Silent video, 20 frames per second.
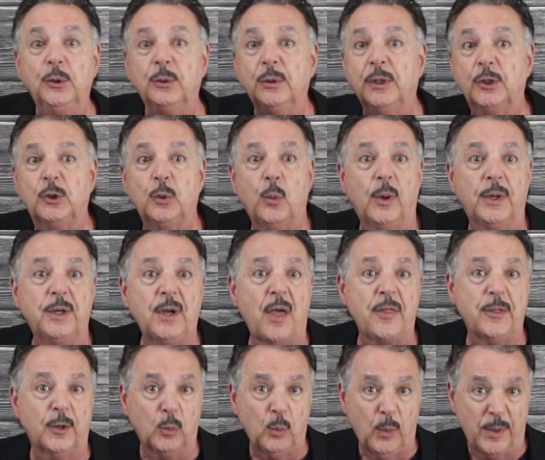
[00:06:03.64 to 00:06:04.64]
unit to
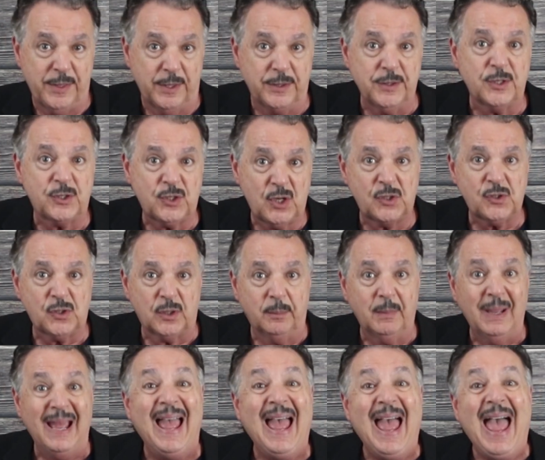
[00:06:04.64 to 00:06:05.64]
another within the system.
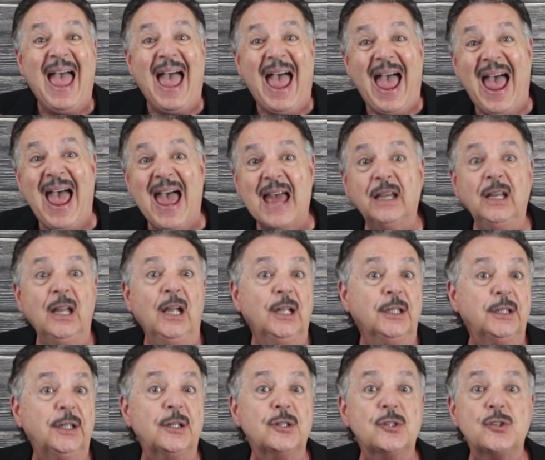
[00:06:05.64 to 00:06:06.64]
And
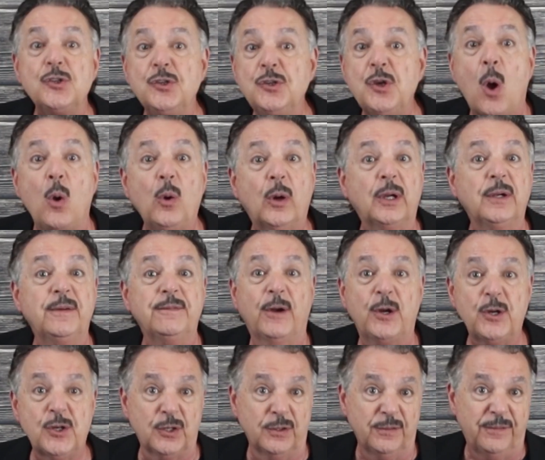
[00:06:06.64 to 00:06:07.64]
there's no
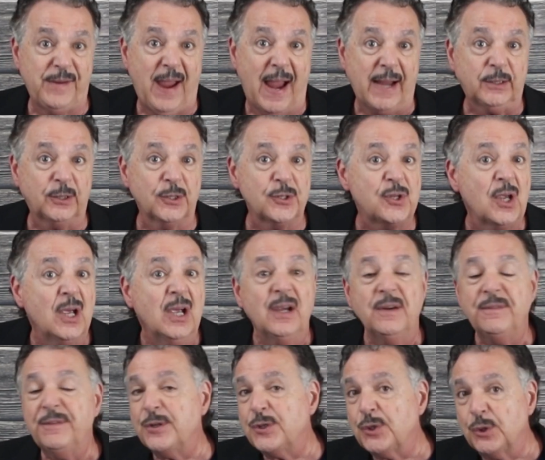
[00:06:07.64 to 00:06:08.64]
conversion factors
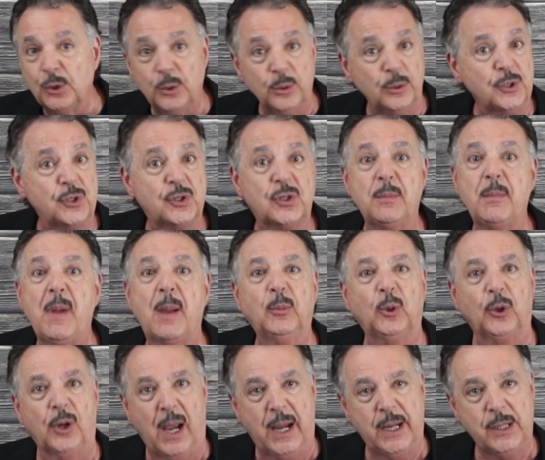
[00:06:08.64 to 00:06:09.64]
for students to
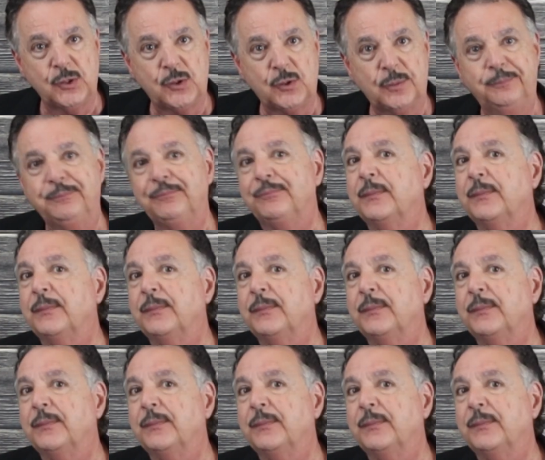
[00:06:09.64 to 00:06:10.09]
memorize.